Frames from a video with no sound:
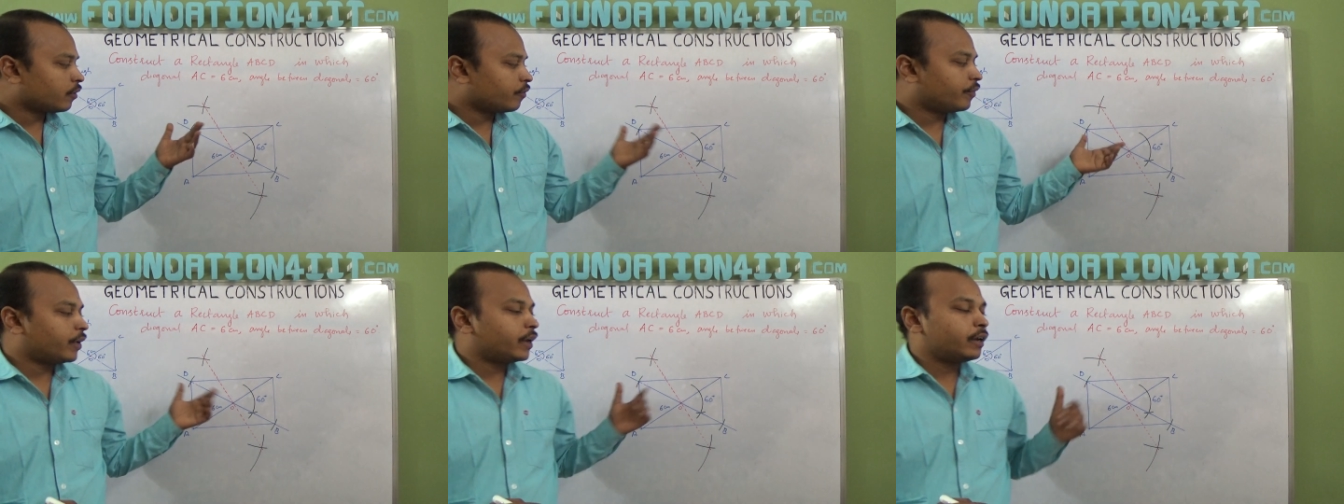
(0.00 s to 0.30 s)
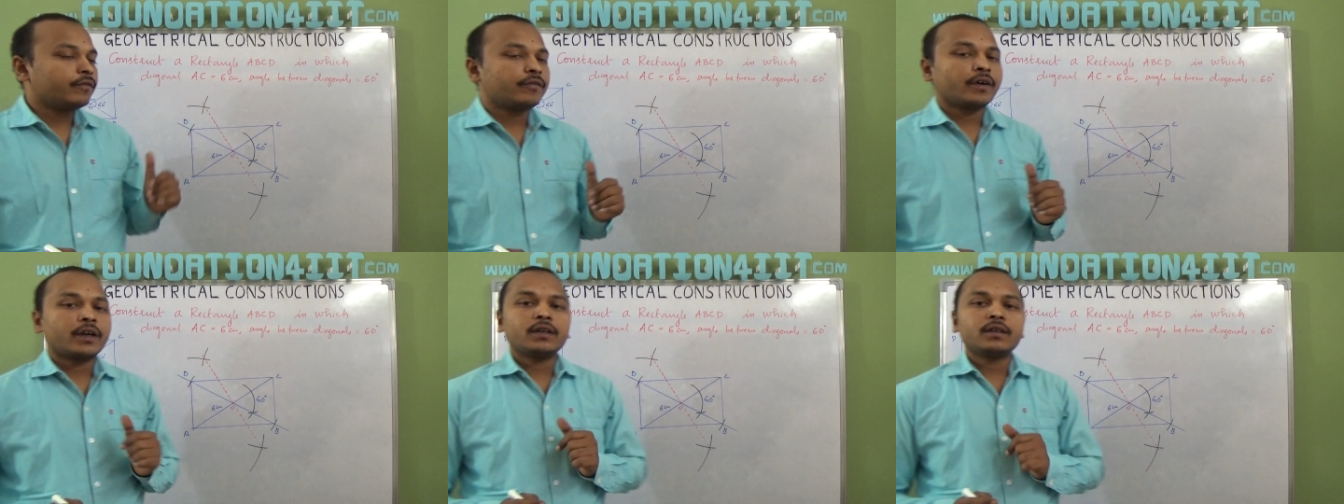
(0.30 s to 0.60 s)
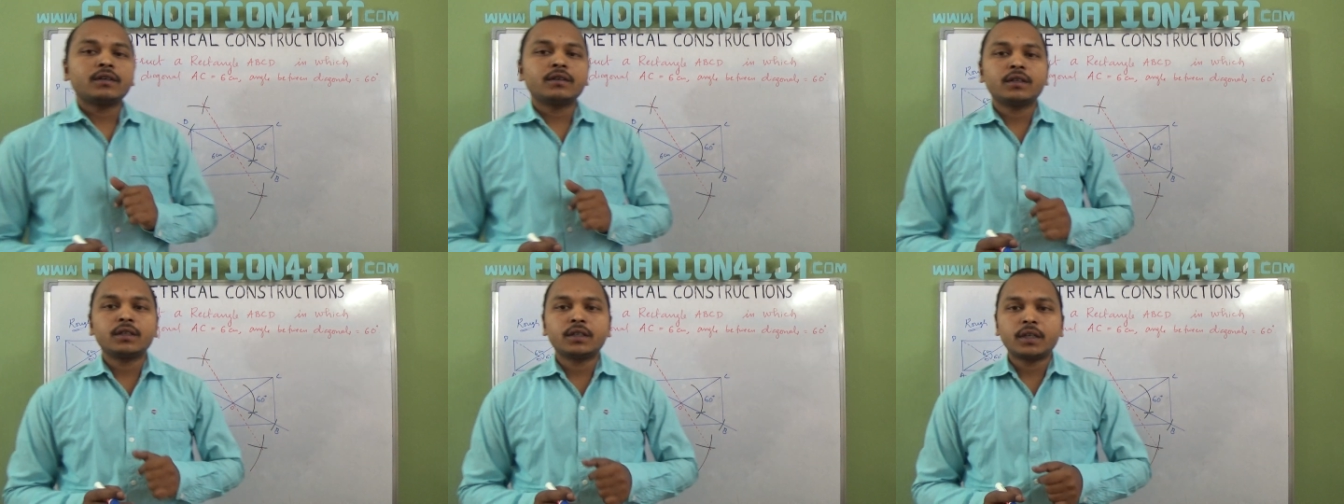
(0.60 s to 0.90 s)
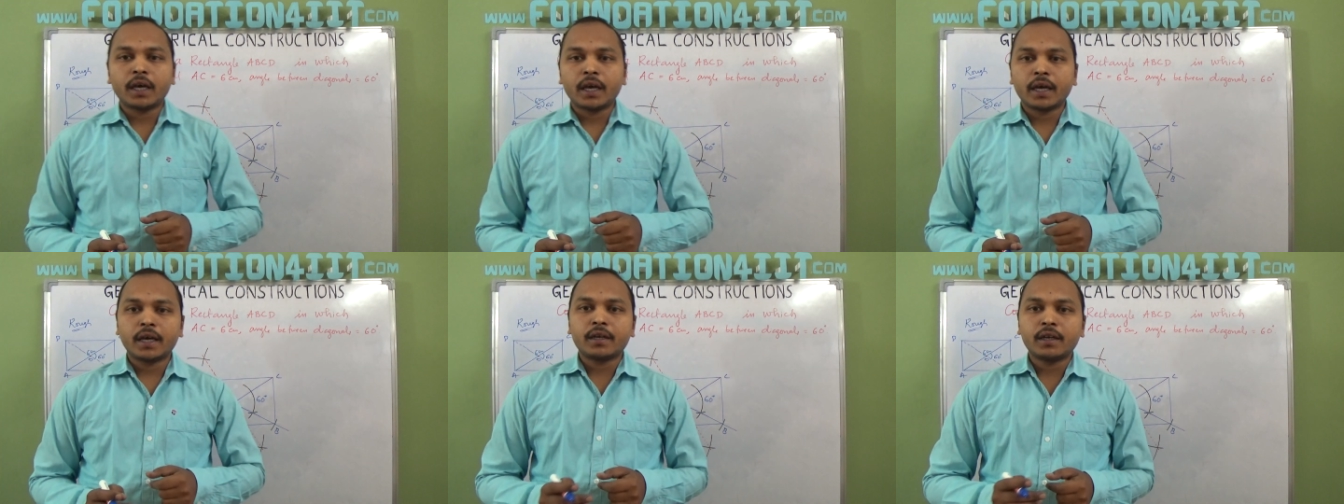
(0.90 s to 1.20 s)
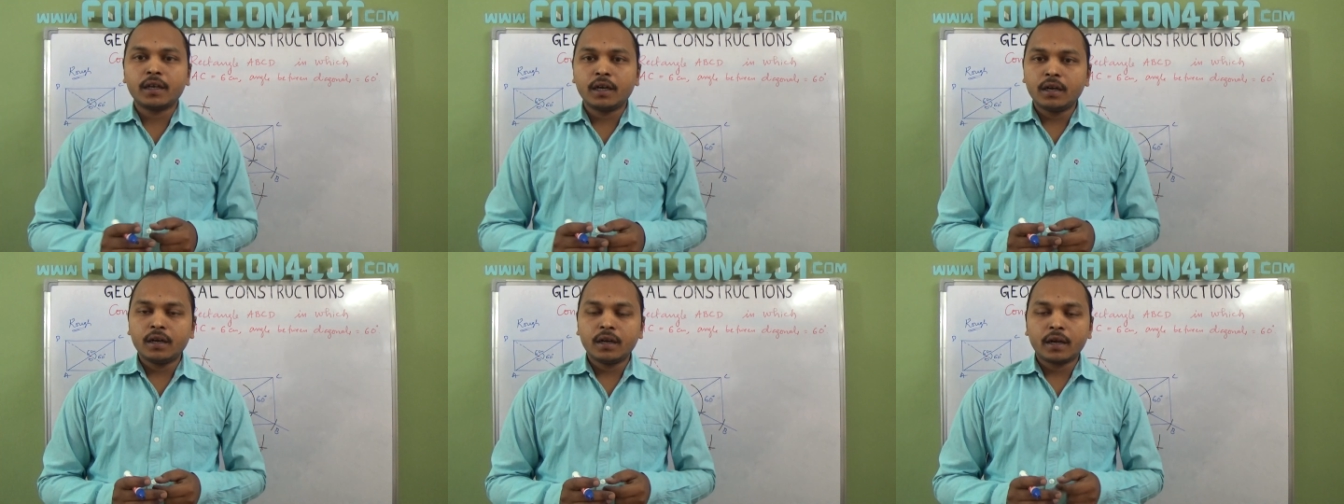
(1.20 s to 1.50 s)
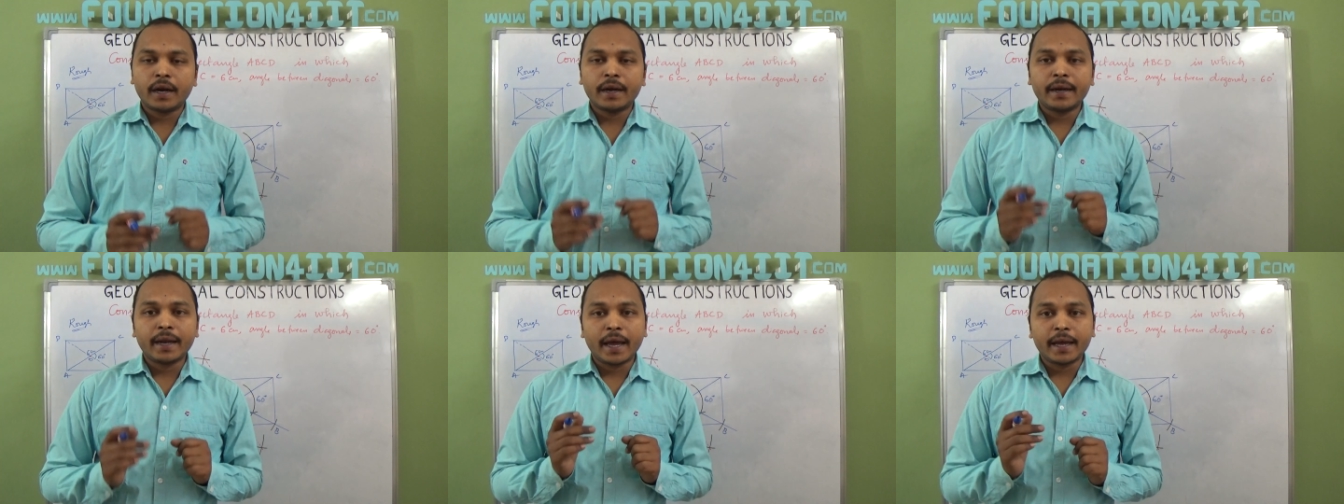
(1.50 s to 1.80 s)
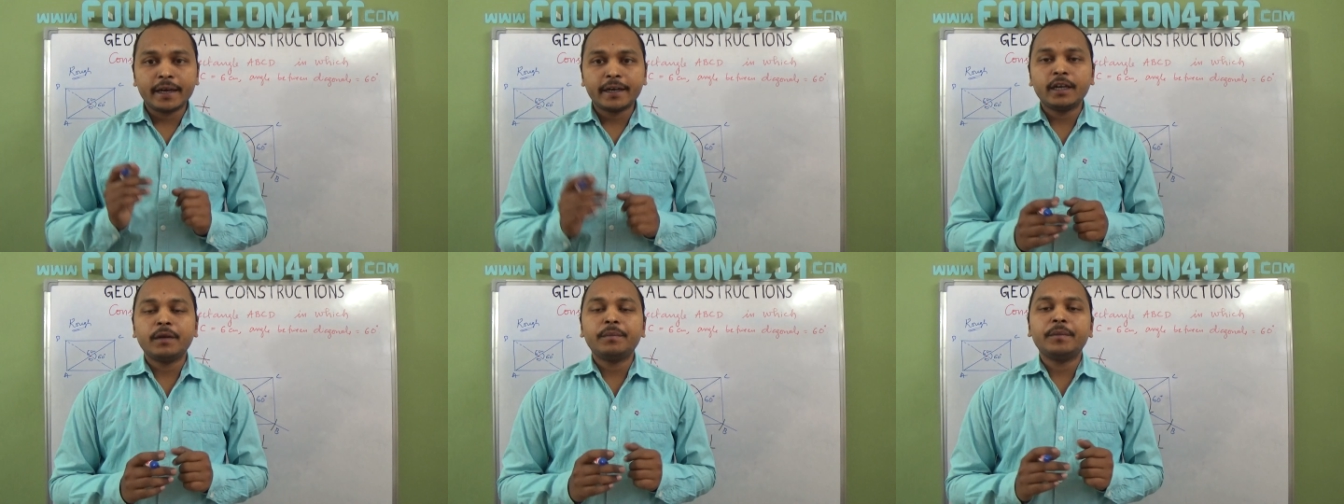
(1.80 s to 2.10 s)
when one diagonal and
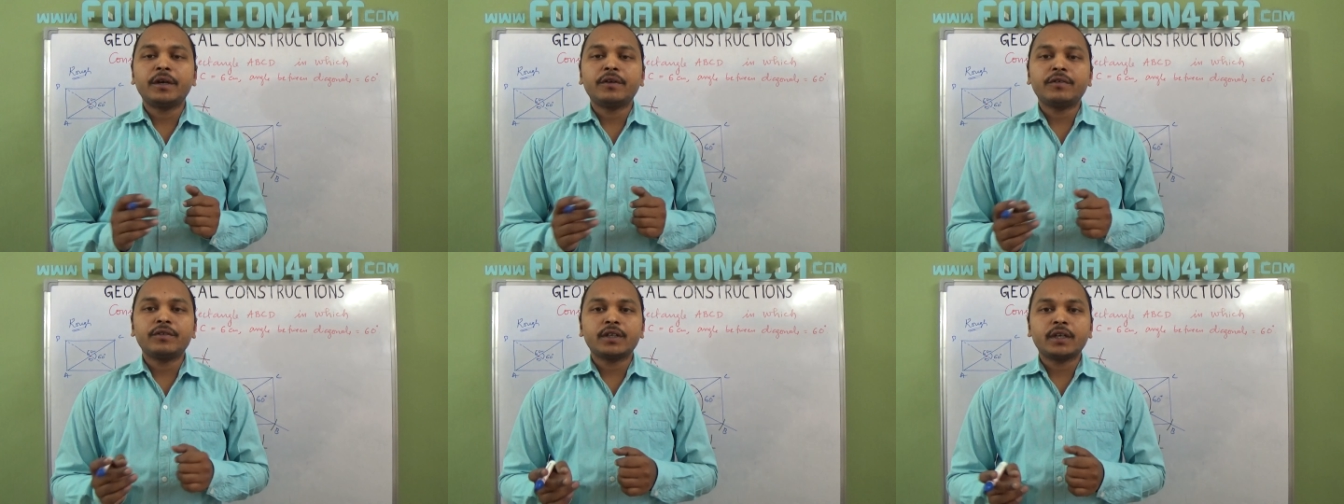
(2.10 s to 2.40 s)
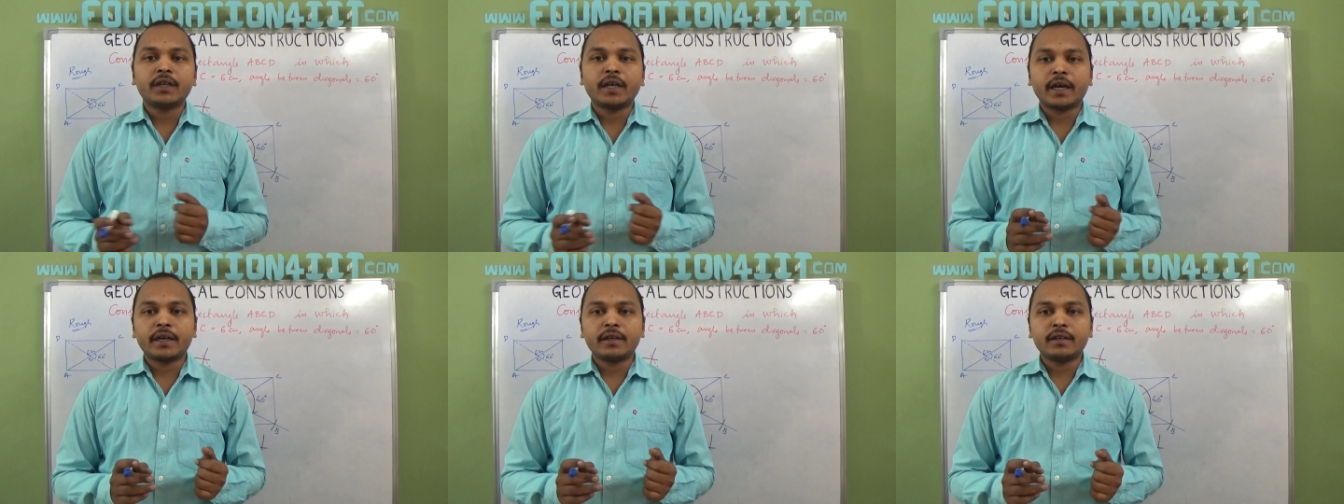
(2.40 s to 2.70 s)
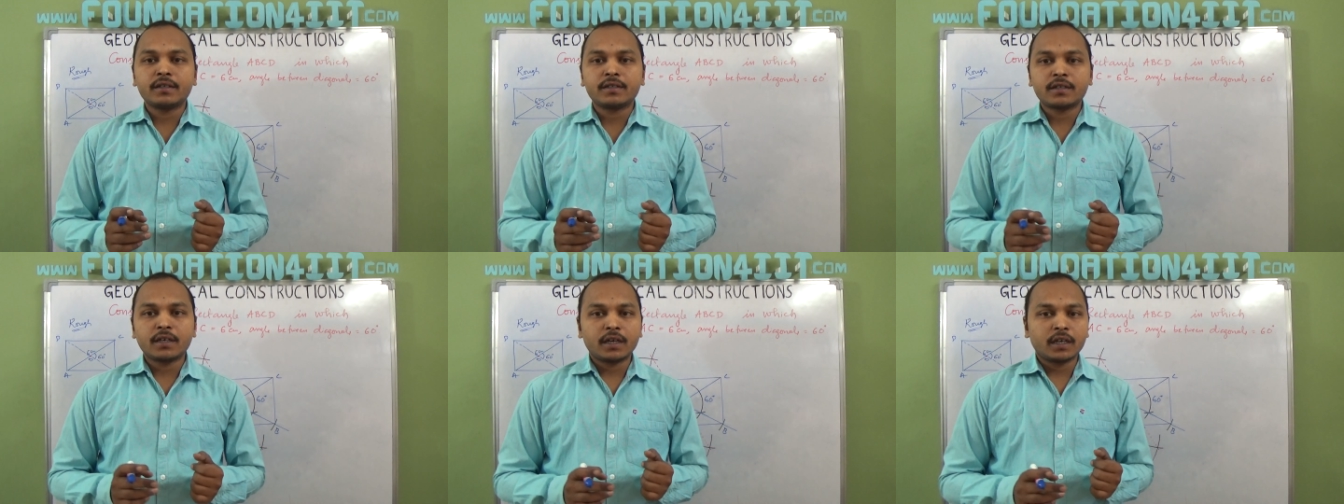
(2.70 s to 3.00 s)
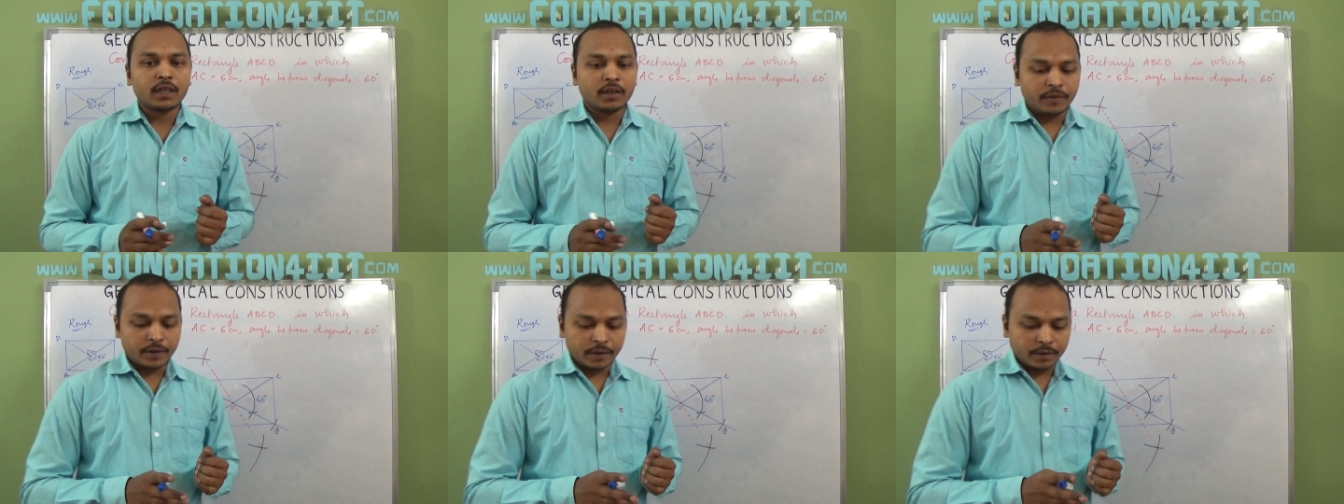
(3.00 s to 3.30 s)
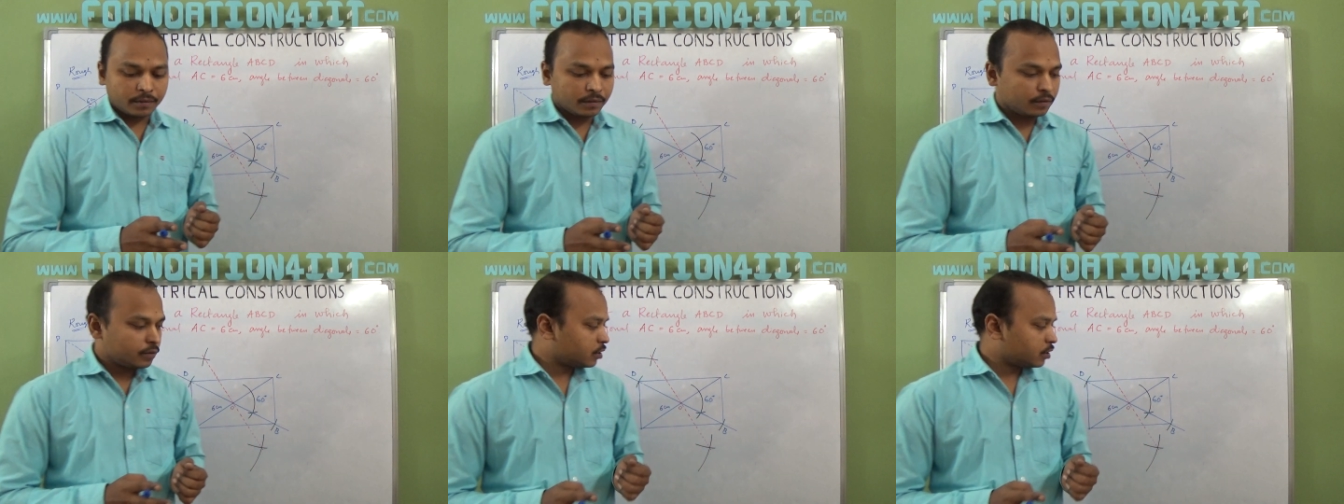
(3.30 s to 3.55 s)
angle between the diagonals are given.